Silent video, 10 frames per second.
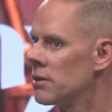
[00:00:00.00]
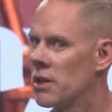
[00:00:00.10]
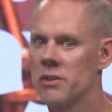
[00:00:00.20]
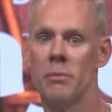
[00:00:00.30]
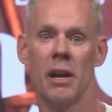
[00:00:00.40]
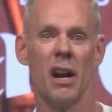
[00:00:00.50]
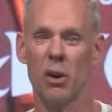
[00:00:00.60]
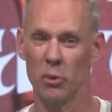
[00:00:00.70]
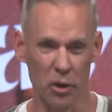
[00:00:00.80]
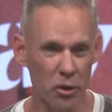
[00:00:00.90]
doesn't matter
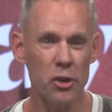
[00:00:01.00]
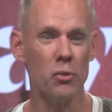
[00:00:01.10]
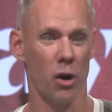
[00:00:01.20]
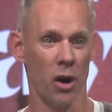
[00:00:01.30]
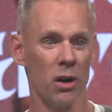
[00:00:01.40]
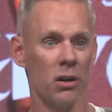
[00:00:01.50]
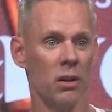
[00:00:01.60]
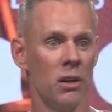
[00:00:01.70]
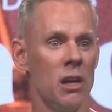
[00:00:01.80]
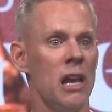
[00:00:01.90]
how real you are.
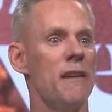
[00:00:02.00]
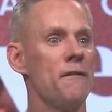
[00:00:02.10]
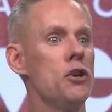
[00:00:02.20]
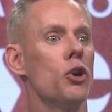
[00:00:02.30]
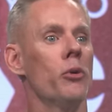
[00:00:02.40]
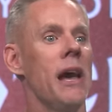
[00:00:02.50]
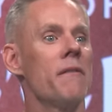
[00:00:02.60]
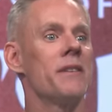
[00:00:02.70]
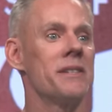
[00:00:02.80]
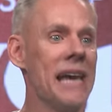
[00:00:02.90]
If you don't
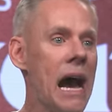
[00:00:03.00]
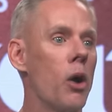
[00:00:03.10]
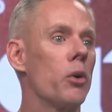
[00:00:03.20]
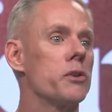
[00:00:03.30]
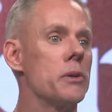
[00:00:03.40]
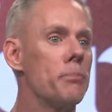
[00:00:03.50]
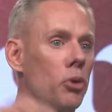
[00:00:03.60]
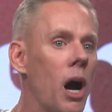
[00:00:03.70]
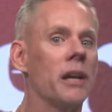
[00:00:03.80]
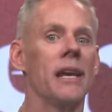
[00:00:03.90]
have the tower to
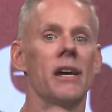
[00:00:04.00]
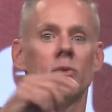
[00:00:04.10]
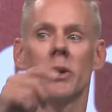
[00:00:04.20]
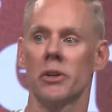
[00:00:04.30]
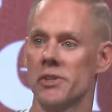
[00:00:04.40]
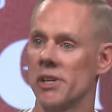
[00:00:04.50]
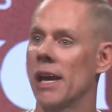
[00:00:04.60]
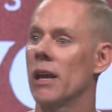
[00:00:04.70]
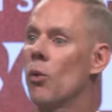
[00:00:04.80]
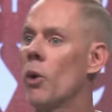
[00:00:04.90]
broadcast what you're
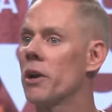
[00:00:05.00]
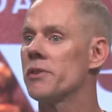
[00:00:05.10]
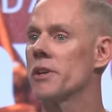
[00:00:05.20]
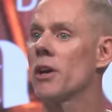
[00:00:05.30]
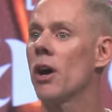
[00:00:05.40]
saying, where does it